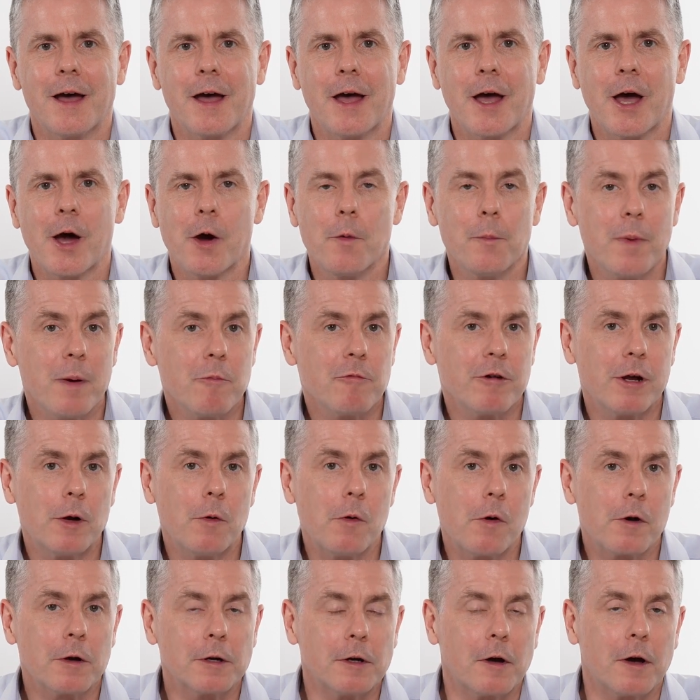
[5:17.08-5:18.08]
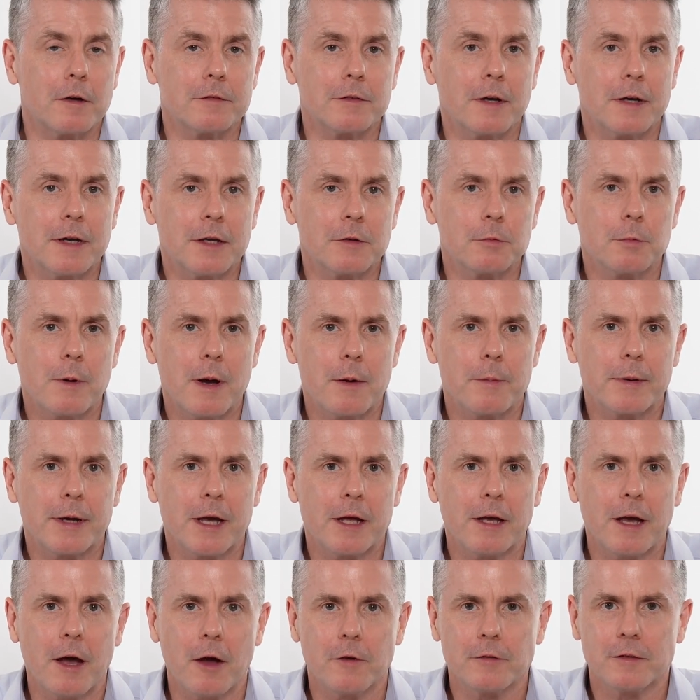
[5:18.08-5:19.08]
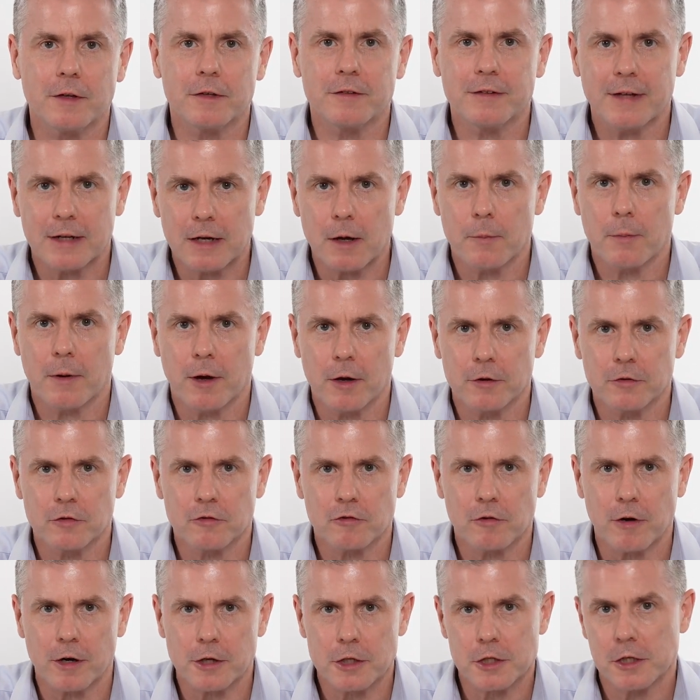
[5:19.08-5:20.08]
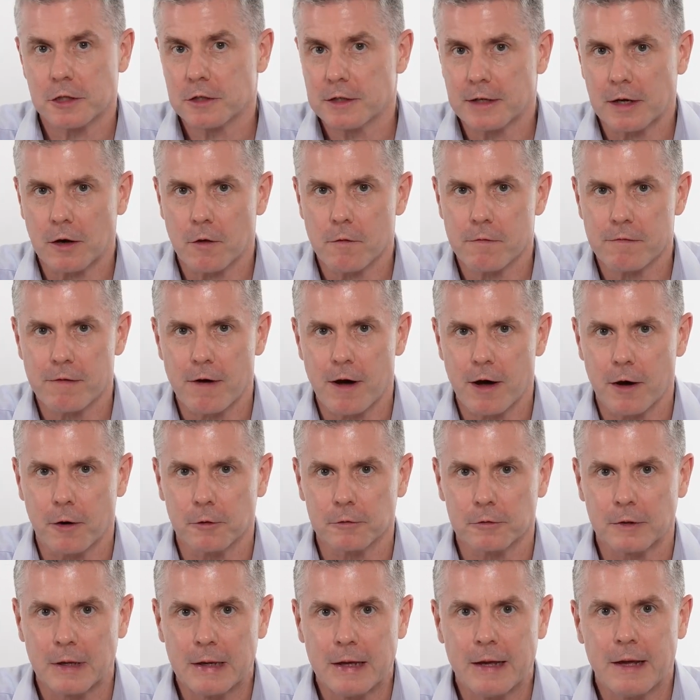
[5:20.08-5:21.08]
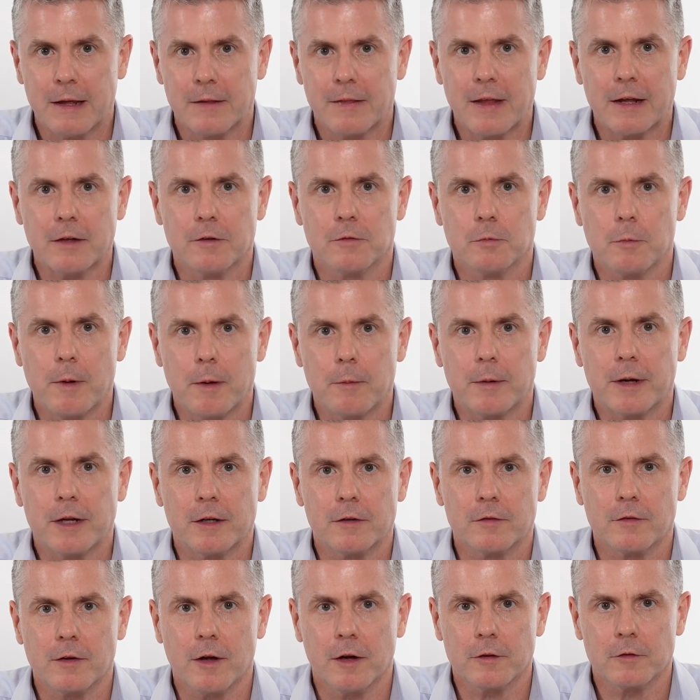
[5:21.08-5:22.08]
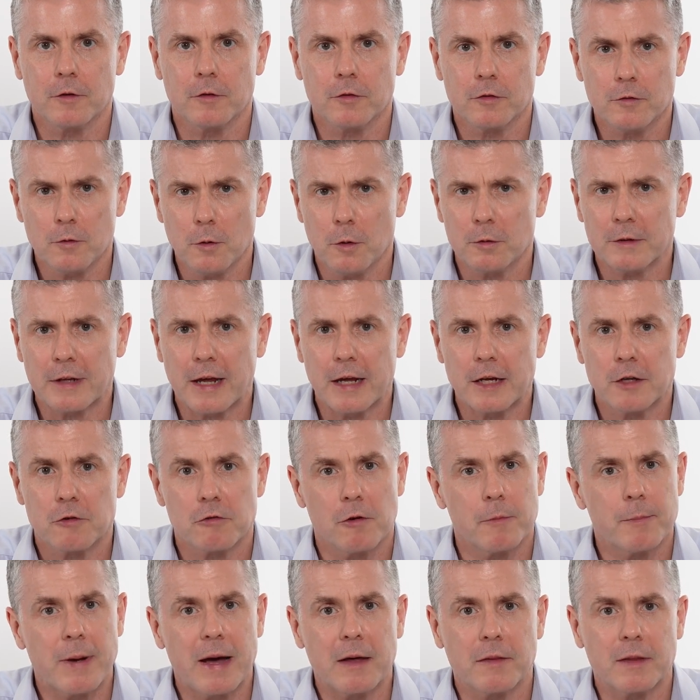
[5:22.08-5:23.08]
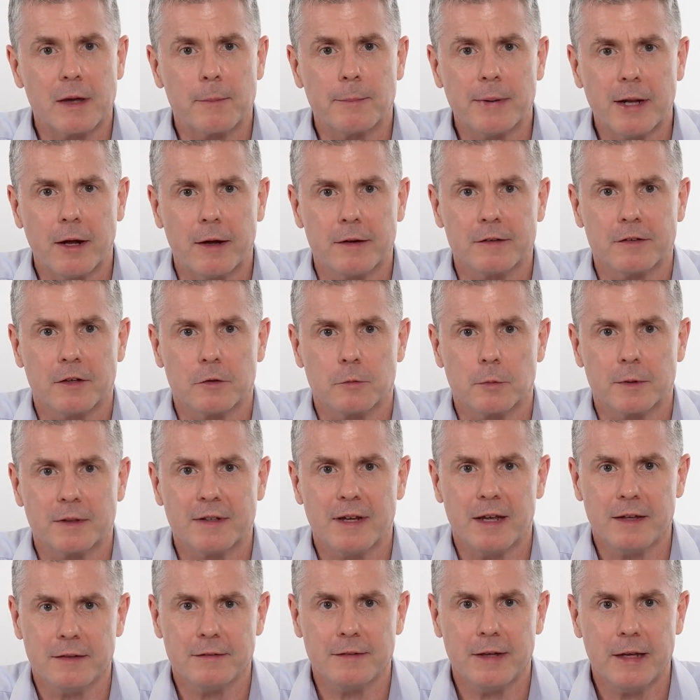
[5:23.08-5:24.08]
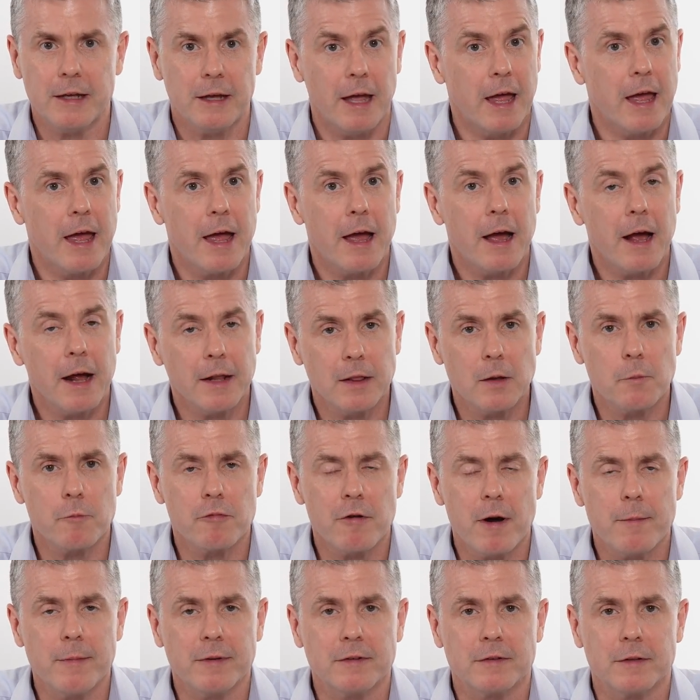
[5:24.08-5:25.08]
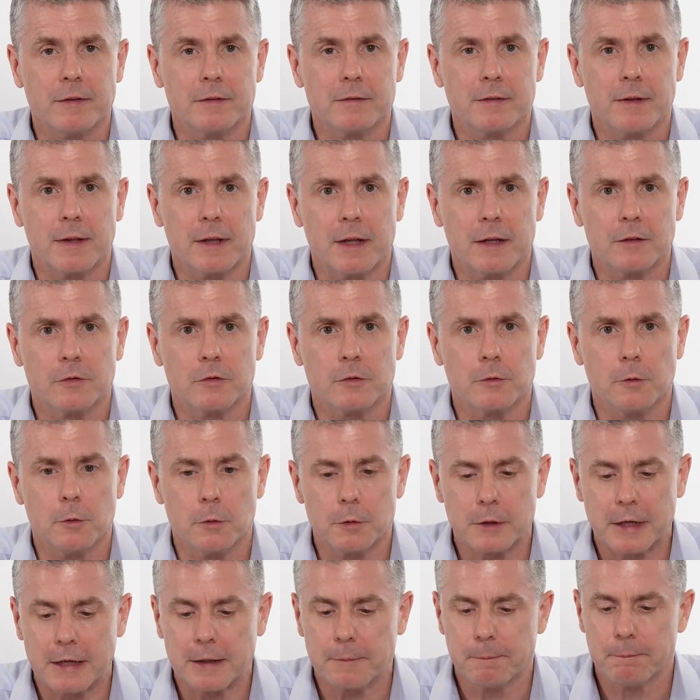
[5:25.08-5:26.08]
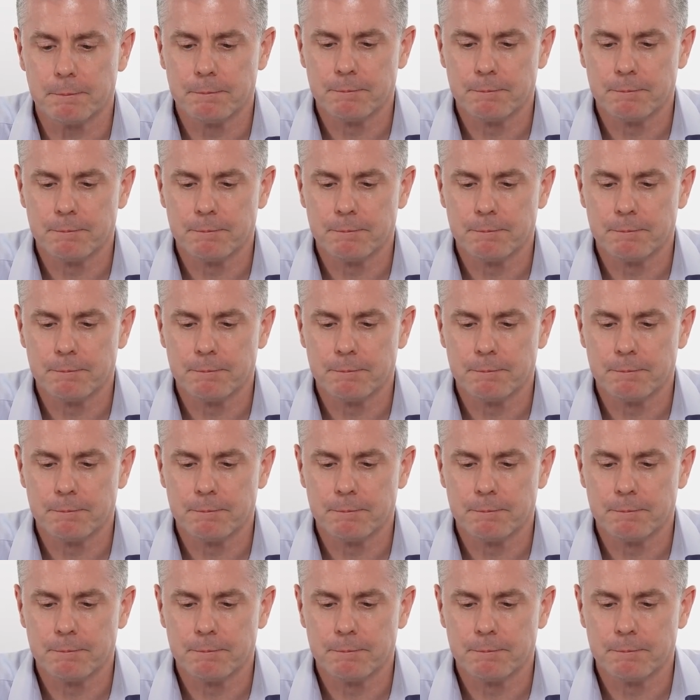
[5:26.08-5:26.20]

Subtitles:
Our memory organizer is where we can go to set up our structures in our files. That's where we can start to store data about the appliances we're testing and the premises that they're stored in.